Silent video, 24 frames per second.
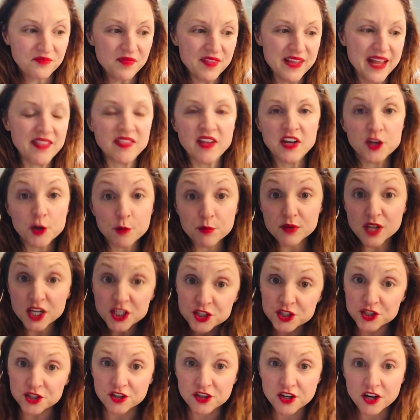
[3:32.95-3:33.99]
And then your blood
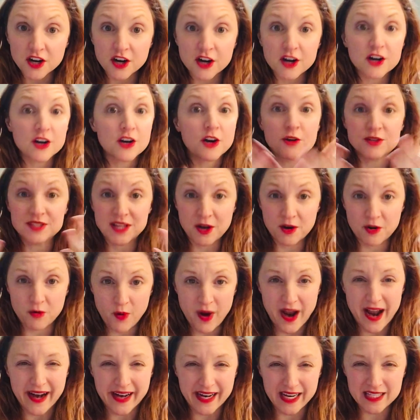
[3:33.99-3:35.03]
sugar goes out of
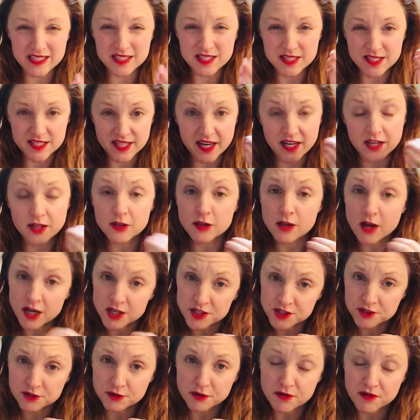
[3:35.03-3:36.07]
whack. It's a
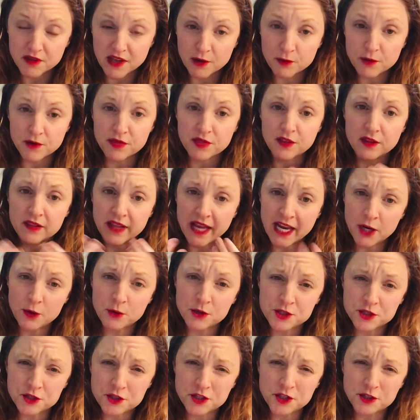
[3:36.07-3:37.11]
psychological thing with the
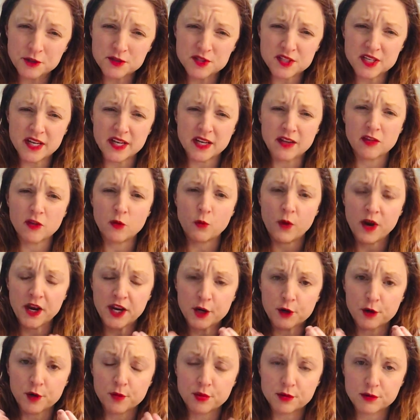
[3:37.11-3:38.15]
language you're using and the way
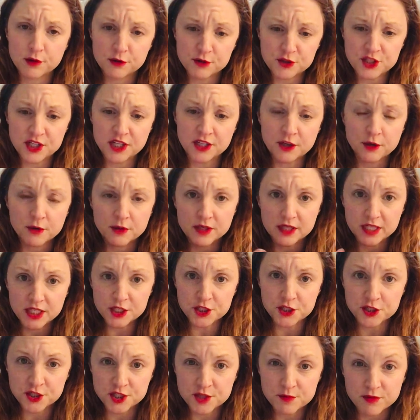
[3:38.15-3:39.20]
you're approaching your
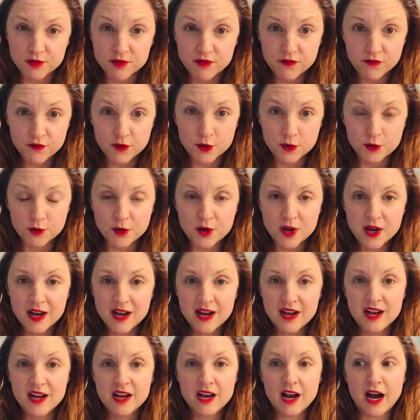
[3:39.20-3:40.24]
relationship with food.
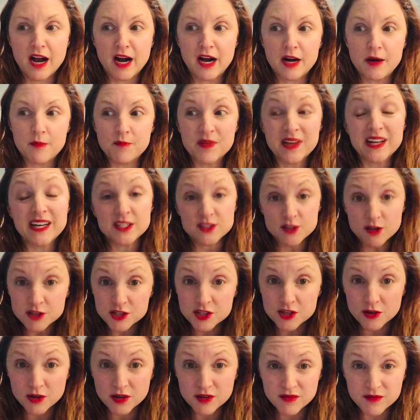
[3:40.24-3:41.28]
And it's
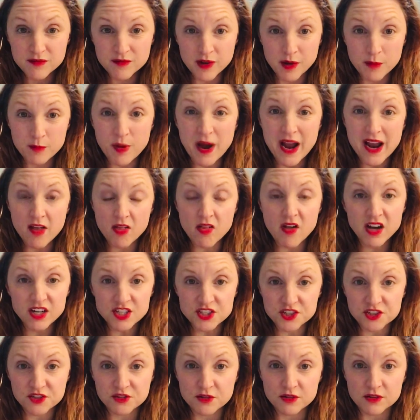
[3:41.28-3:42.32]
also a
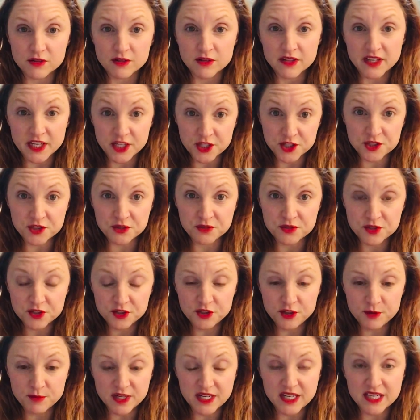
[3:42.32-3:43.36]
biological issue
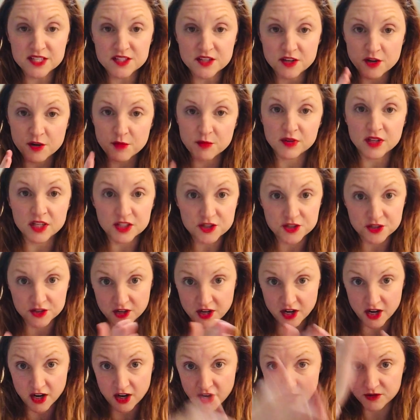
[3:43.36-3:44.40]
too, because then your blood
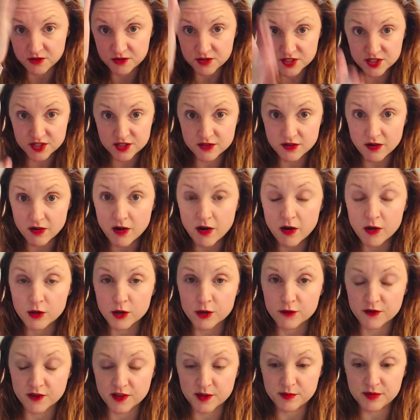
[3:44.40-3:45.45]
sugar goes all
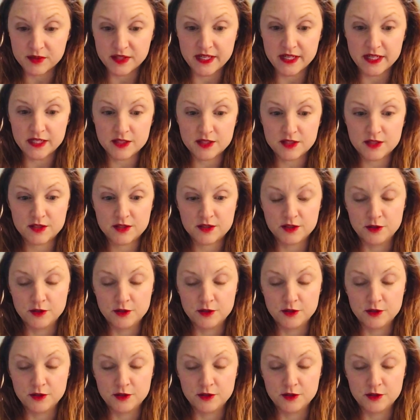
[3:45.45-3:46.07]
over the place.